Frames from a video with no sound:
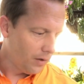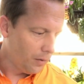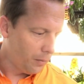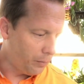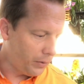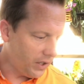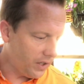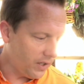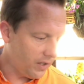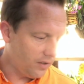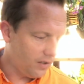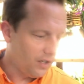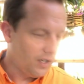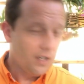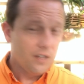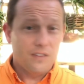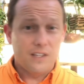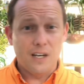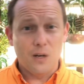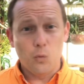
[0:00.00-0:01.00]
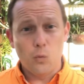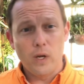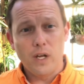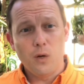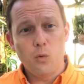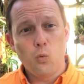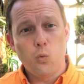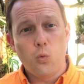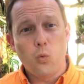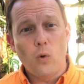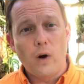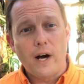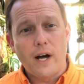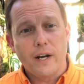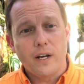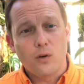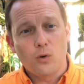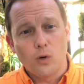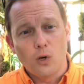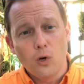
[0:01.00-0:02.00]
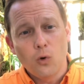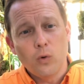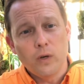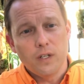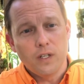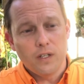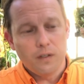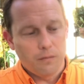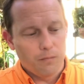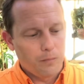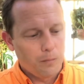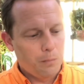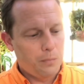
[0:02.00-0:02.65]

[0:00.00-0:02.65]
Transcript: But that way I grow in it,